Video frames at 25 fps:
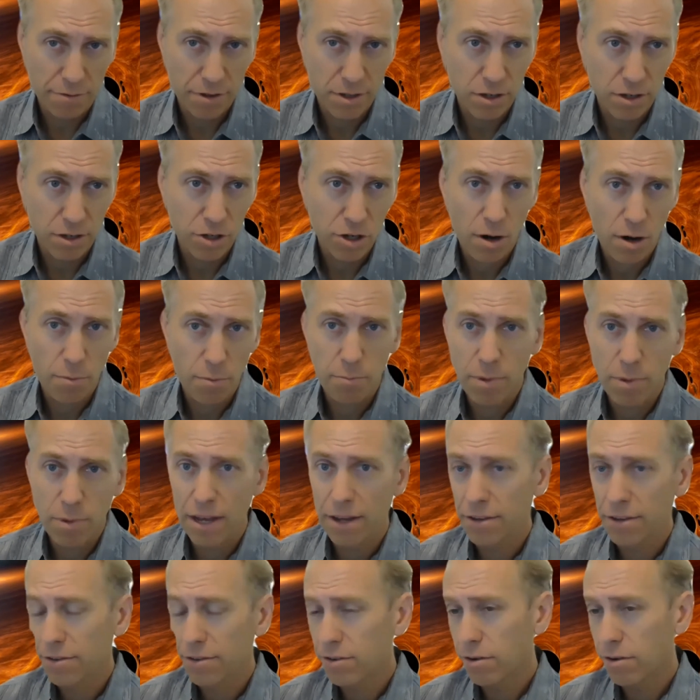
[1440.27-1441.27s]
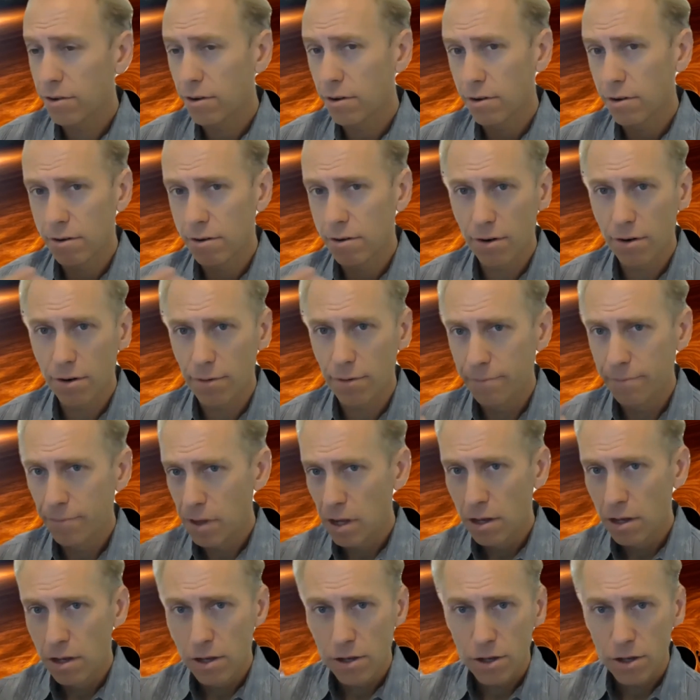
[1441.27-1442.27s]
C# based or
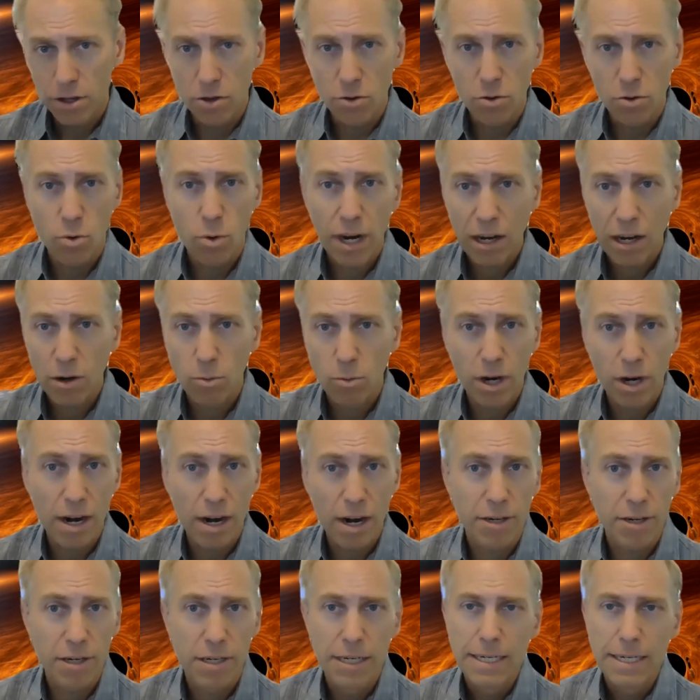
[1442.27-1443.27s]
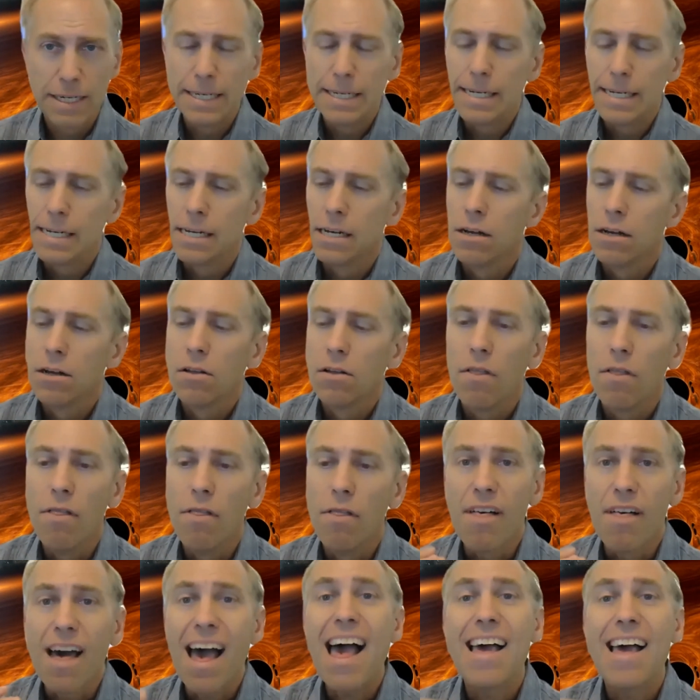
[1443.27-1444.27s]
Qt Quick, whatever.
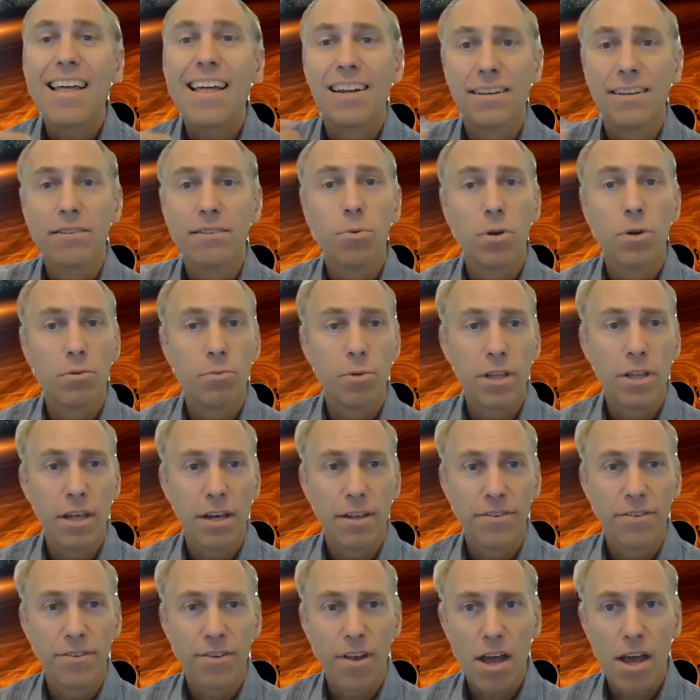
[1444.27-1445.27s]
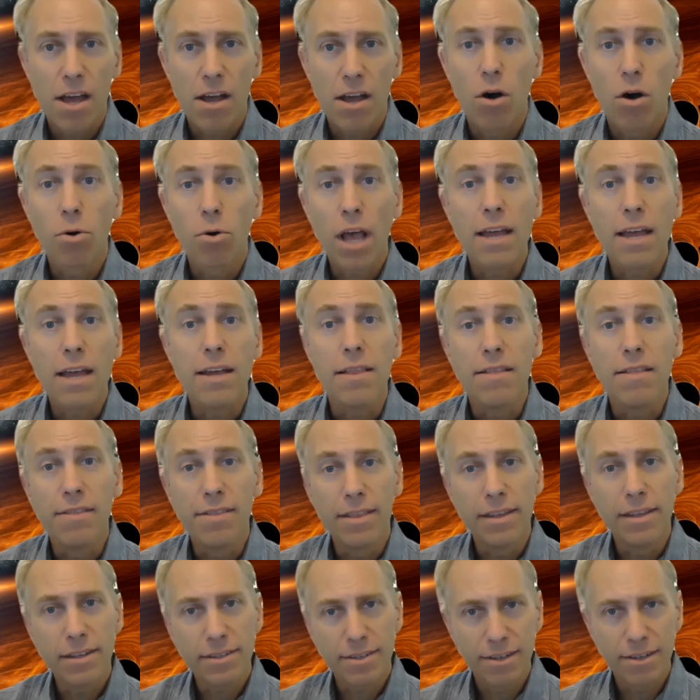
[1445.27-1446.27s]
That is when we then say, okay,
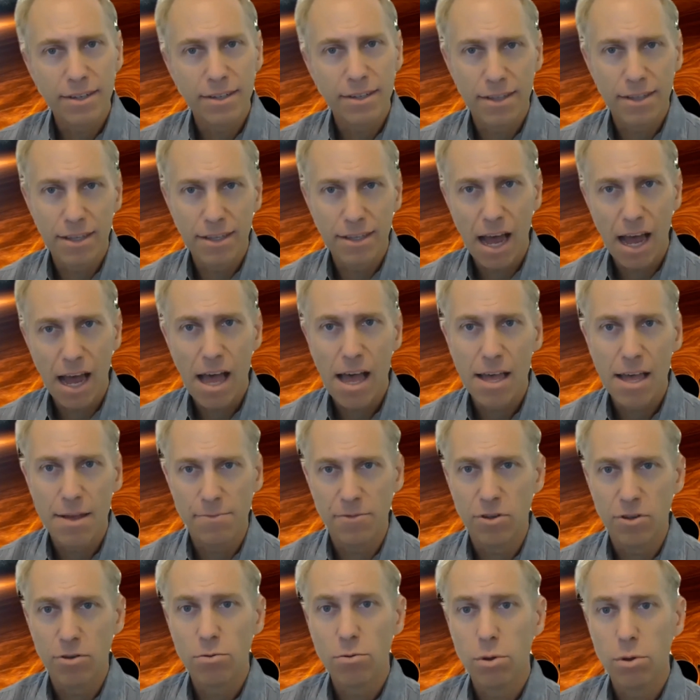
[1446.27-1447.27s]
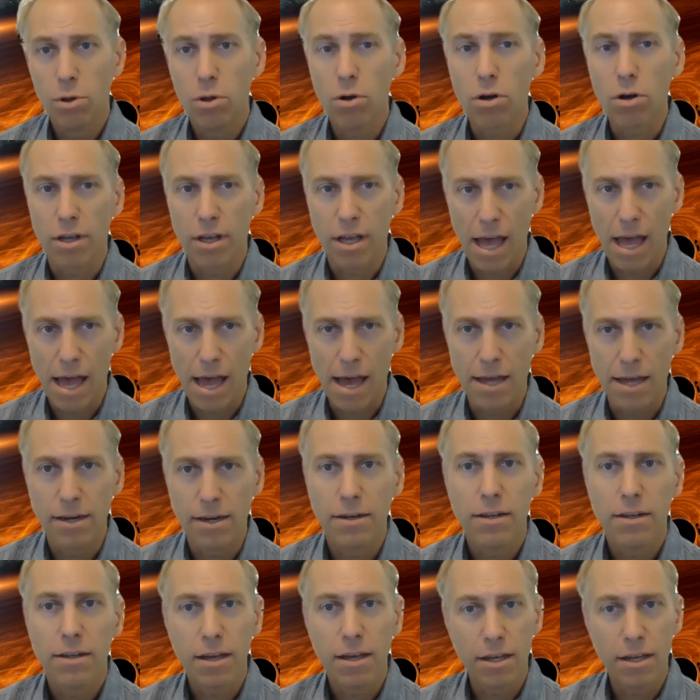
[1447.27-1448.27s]
this is the time to look at
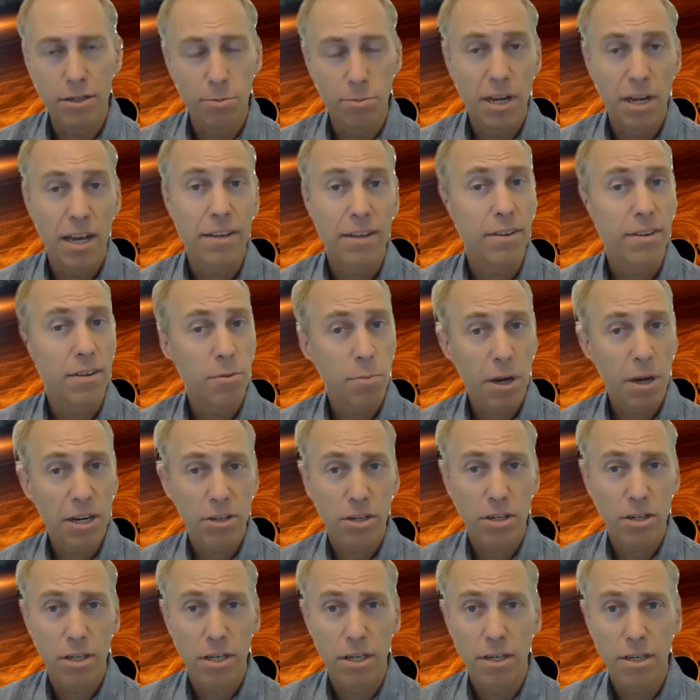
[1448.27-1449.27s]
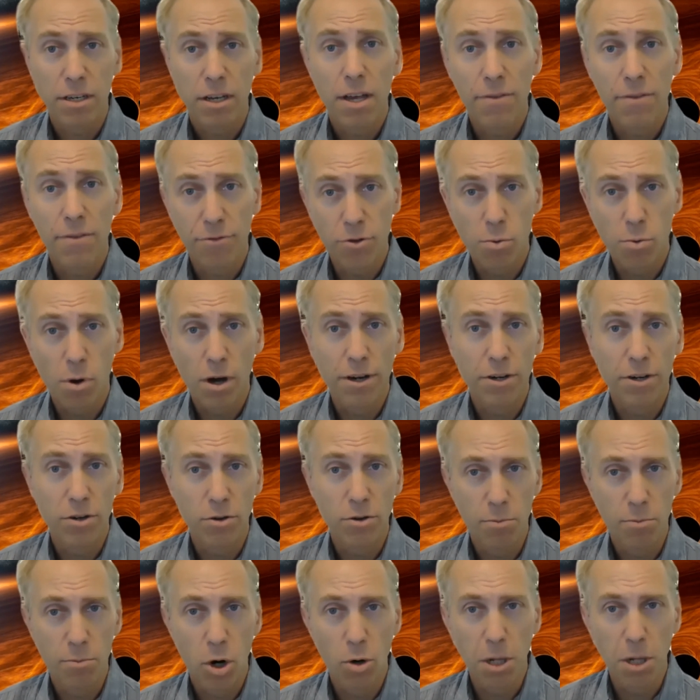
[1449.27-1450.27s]
HPS, especially if you want to
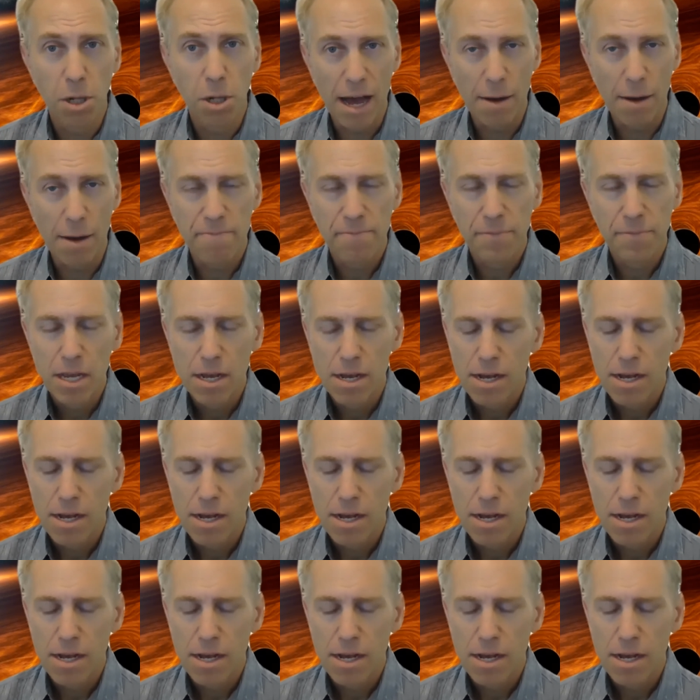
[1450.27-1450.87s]
do a mobile app.